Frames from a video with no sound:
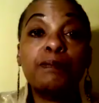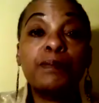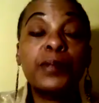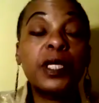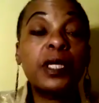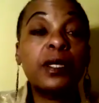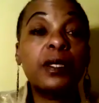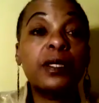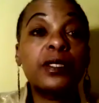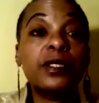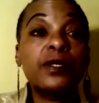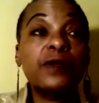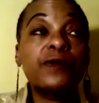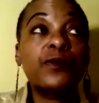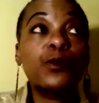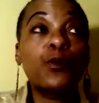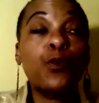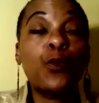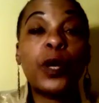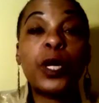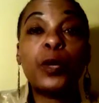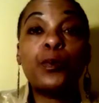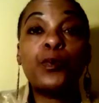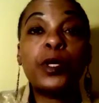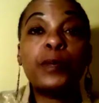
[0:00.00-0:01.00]
because of the
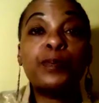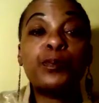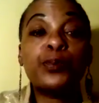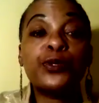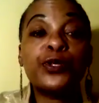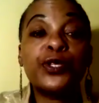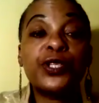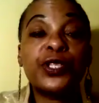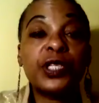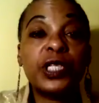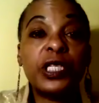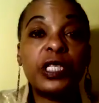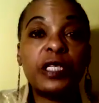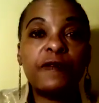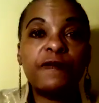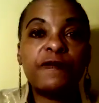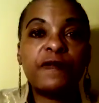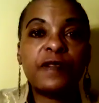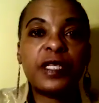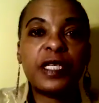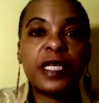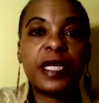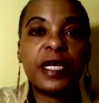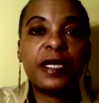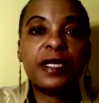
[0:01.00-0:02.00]
way we perceive
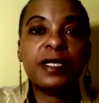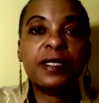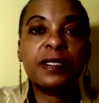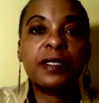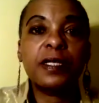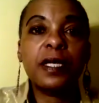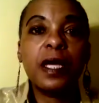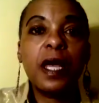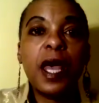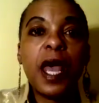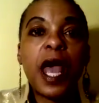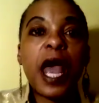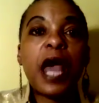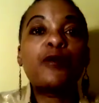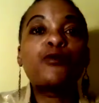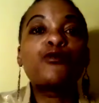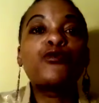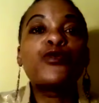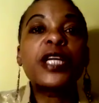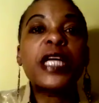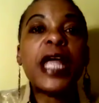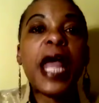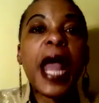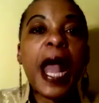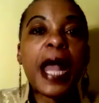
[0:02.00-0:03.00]
things and
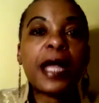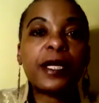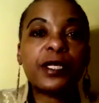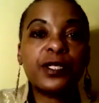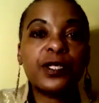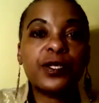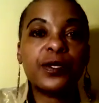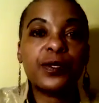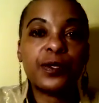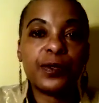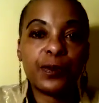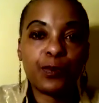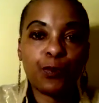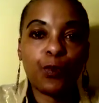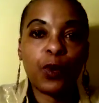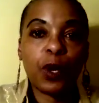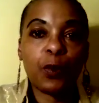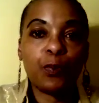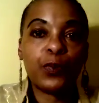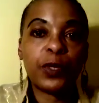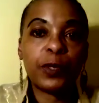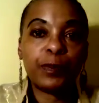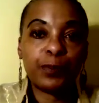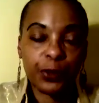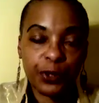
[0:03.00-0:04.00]
react to
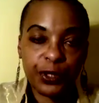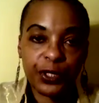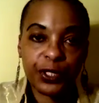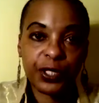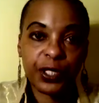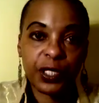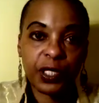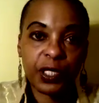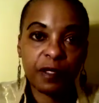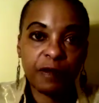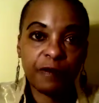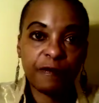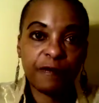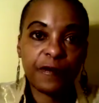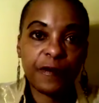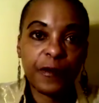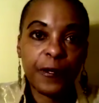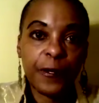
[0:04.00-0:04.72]
what we perceive.